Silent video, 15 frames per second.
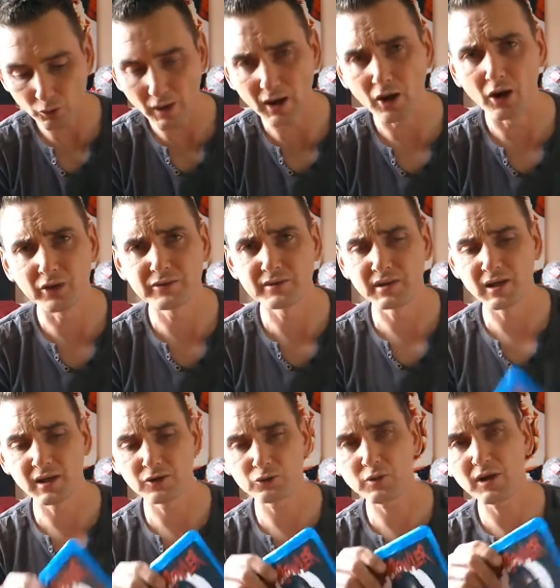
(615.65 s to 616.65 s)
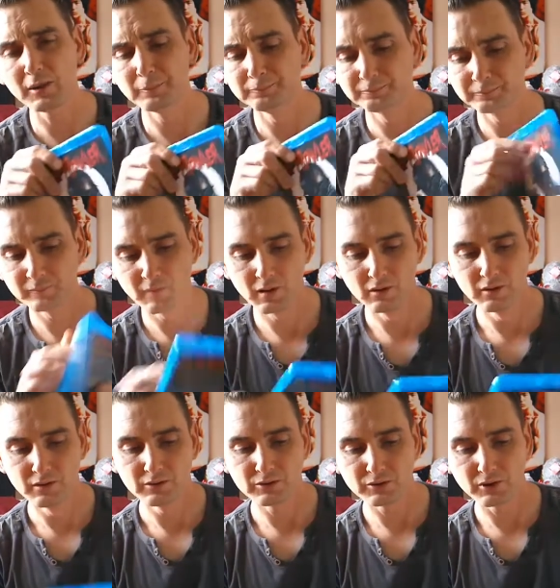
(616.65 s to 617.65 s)
quite hard to get as well.
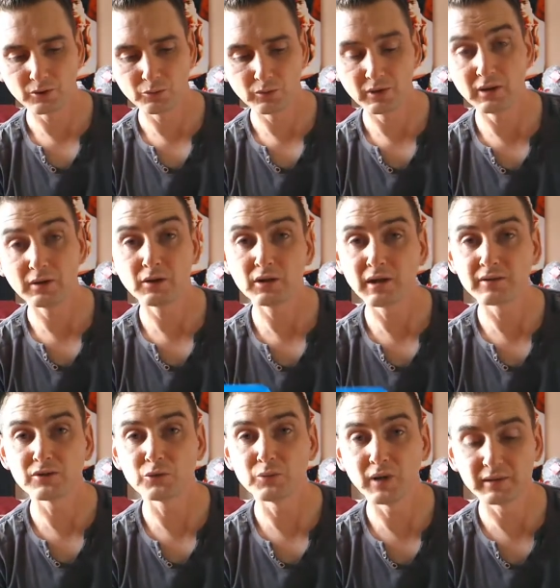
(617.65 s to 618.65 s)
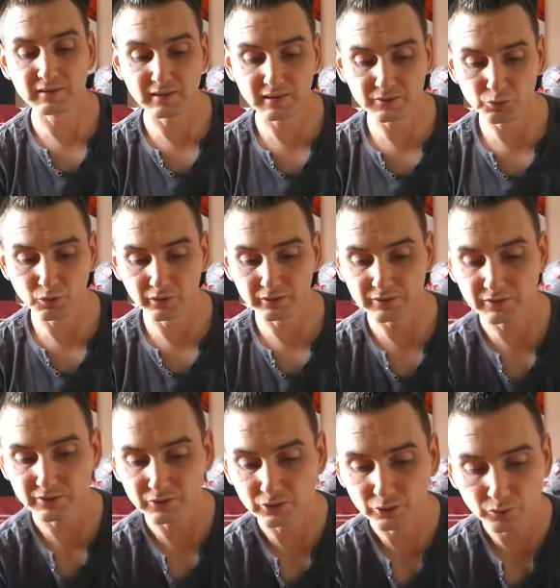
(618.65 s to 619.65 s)
So we're uh, glad to add these ones
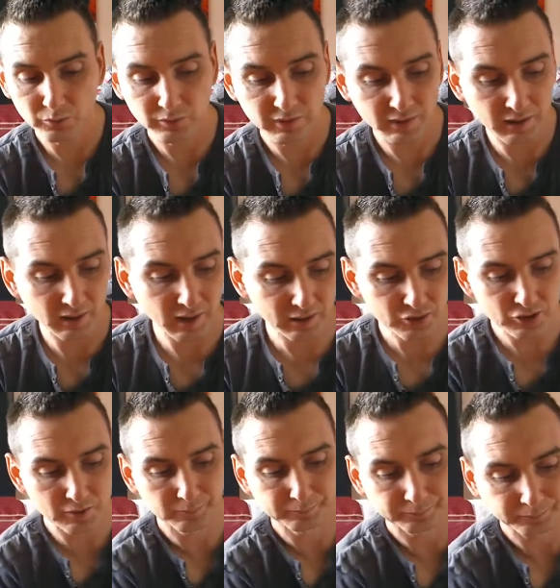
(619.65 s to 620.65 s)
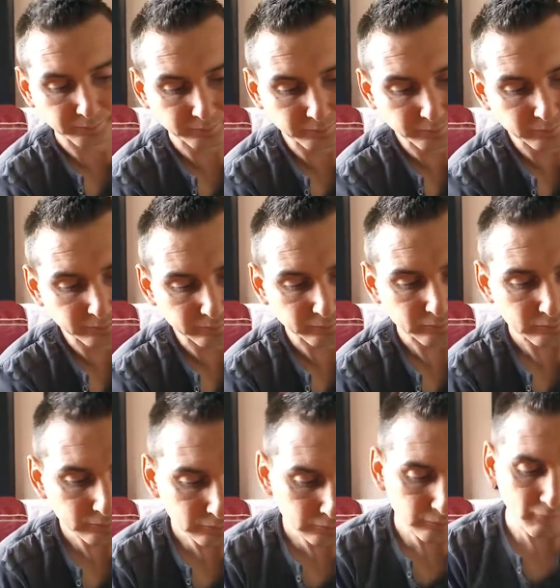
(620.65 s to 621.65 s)
to the collection.
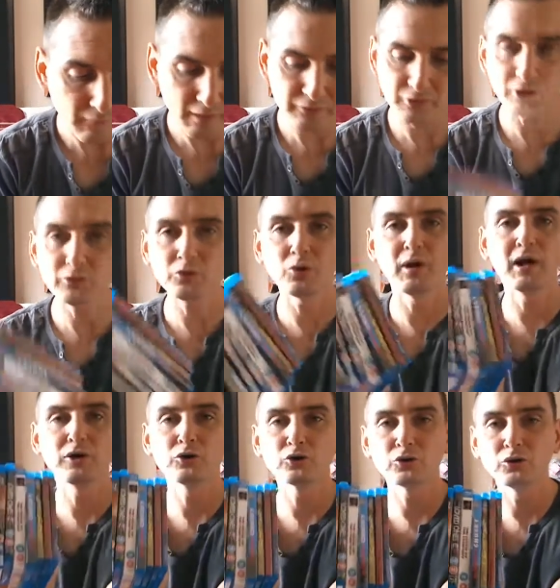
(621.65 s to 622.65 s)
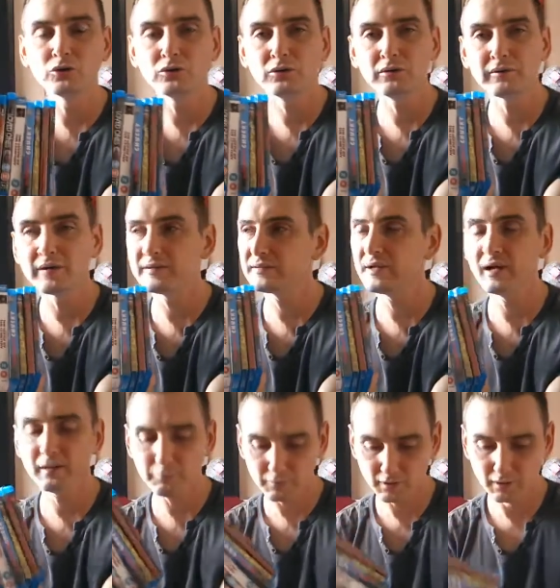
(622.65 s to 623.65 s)
So quite a good haul this
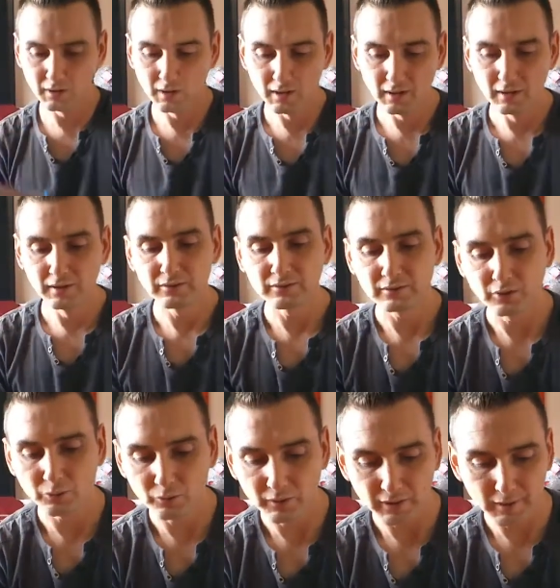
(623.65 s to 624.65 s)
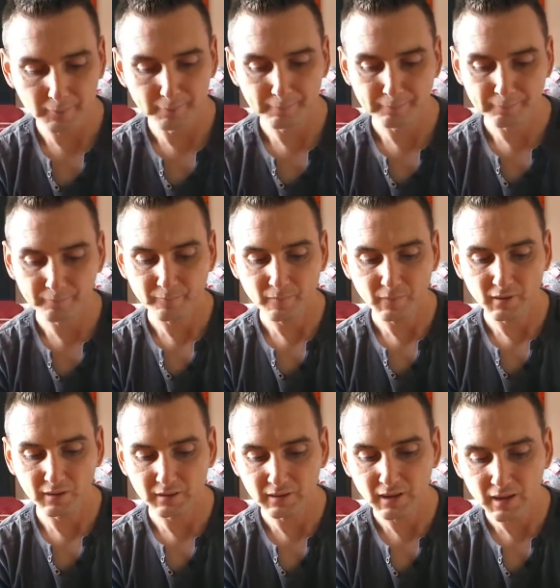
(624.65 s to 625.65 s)
time. So um,
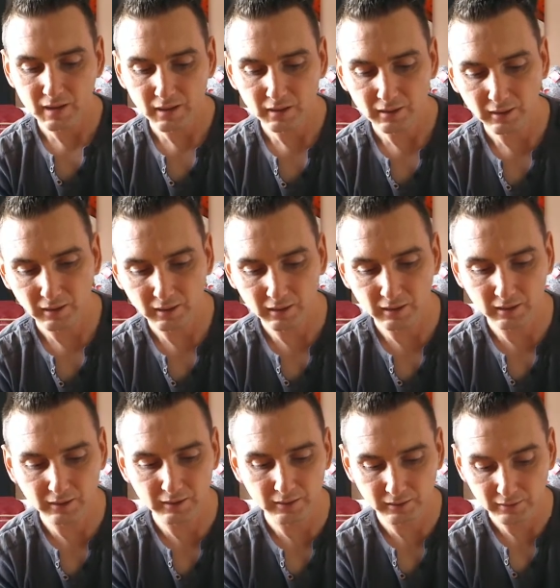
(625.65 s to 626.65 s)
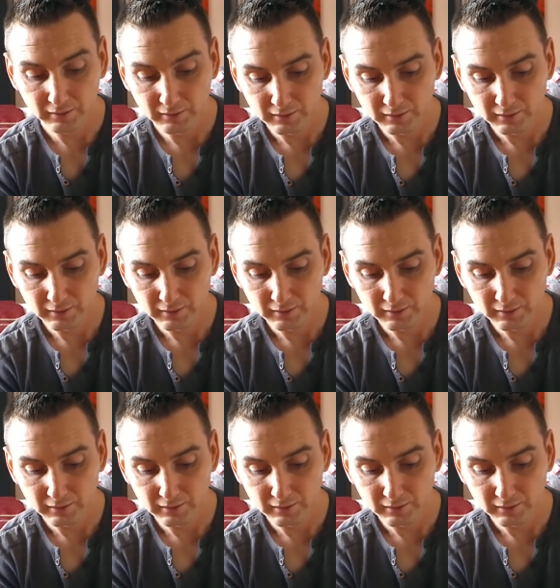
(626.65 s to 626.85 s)
yeah, I'll uh,